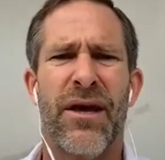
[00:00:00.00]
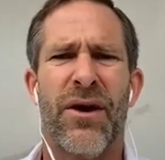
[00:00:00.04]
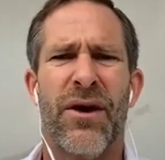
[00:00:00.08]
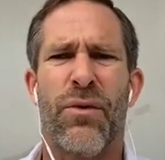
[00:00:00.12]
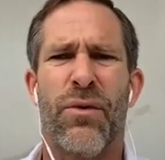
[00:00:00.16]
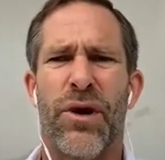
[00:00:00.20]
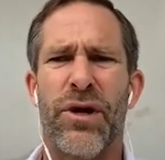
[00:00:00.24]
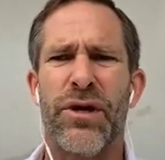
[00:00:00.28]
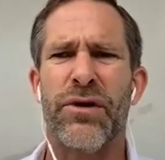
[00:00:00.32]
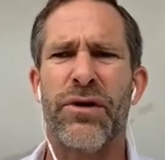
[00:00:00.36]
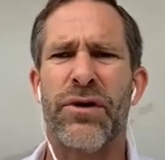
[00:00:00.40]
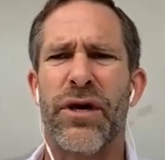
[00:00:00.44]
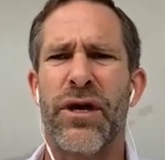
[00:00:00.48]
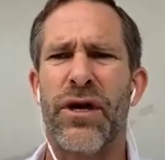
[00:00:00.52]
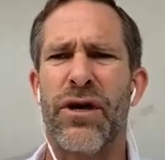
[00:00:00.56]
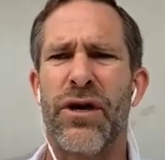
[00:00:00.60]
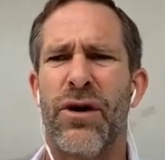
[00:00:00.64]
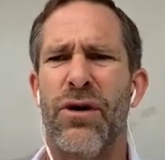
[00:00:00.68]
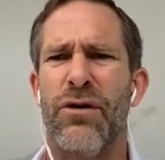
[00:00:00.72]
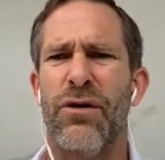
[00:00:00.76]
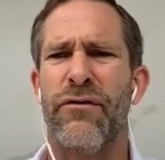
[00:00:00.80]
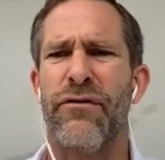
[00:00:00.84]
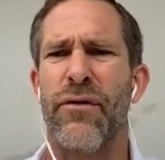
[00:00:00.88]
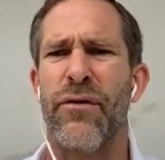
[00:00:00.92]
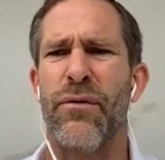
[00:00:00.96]
where you can
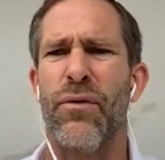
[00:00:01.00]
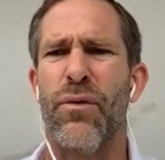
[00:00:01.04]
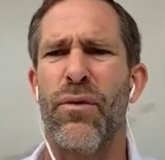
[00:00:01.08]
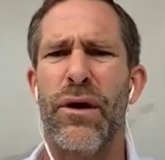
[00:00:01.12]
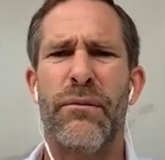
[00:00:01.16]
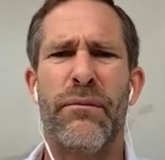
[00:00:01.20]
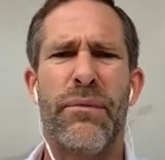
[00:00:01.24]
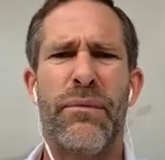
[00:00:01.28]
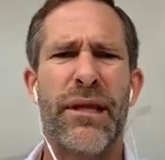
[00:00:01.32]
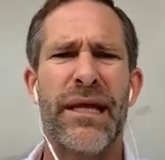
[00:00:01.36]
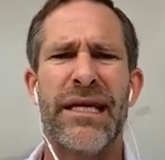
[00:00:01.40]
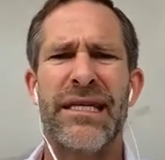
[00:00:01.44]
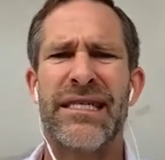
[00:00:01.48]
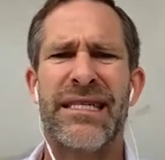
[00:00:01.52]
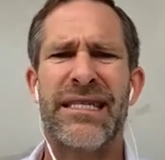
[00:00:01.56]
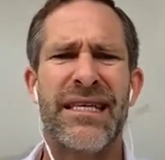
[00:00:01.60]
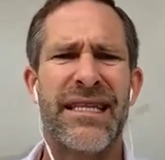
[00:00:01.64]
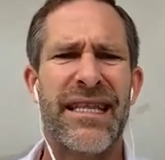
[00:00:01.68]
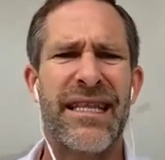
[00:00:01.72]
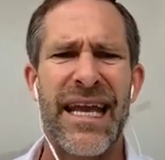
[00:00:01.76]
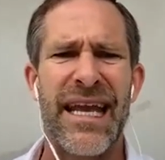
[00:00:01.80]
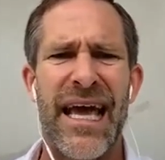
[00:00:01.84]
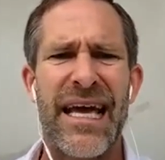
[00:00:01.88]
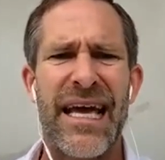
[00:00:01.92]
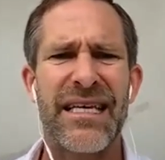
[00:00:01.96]
go from one place to
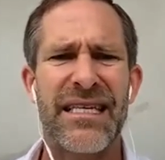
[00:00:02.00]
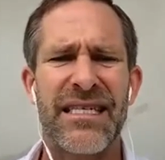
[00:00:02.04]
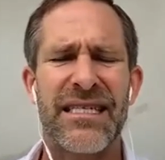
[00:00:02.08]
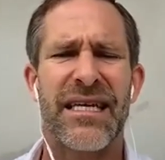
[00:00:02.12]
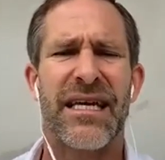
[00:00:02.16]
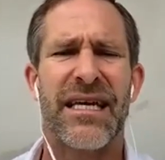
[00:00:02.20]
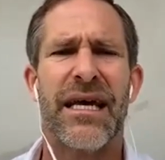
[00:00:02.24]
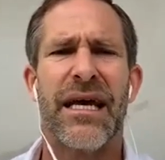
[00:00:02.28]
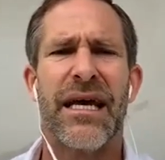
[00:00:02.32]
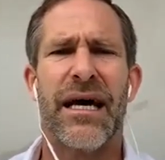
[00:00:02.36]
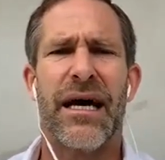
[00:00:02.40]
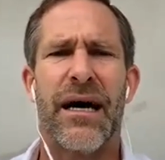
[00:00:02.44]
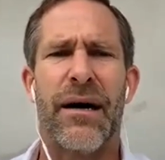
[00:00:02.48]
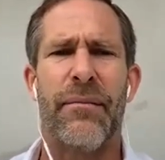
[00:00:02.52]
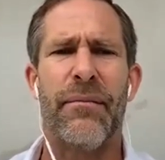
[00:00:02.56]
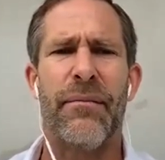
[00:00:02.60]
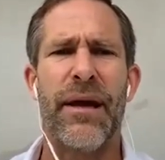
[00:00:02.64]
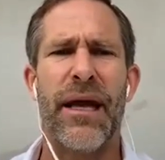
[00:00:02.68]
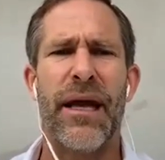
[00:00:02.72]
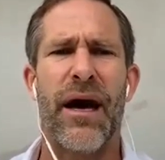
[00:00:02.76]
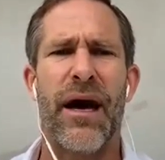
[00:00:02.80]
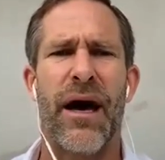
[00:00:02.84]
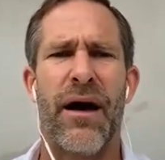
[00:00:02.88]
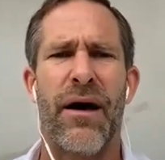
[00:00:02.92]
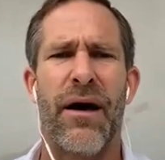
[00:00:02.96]
the next
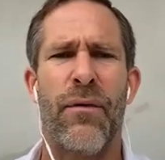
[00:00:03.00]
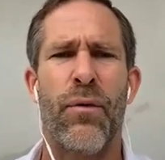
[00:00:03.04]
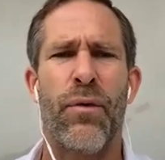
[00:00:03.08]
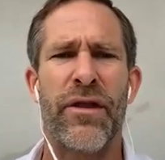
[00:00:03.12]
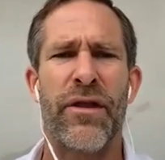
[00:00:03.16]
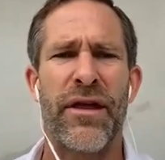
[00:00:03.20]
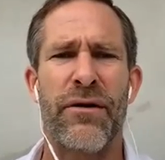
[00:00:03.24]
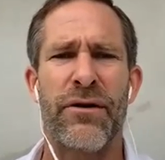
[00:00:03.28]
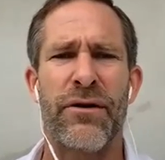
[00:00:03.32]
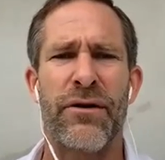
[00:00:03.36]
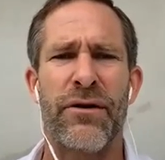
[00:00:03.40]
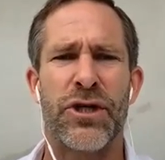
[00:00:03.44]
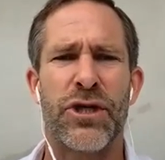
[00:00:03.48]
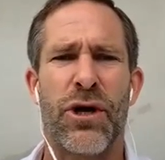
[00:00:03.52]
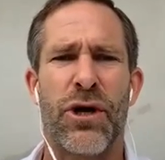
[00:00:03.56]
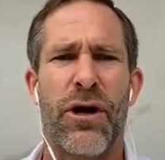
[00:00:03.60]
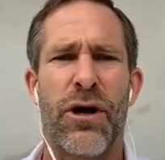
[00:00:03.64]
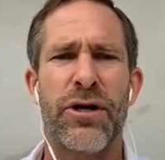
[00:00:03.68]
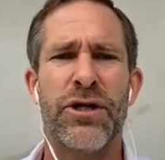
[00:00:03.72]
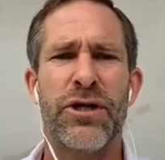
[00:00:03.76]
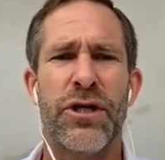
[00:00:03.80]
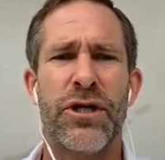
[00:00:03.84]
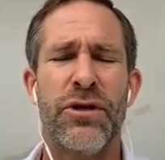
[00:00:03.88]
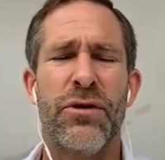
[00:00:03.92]
without a charge.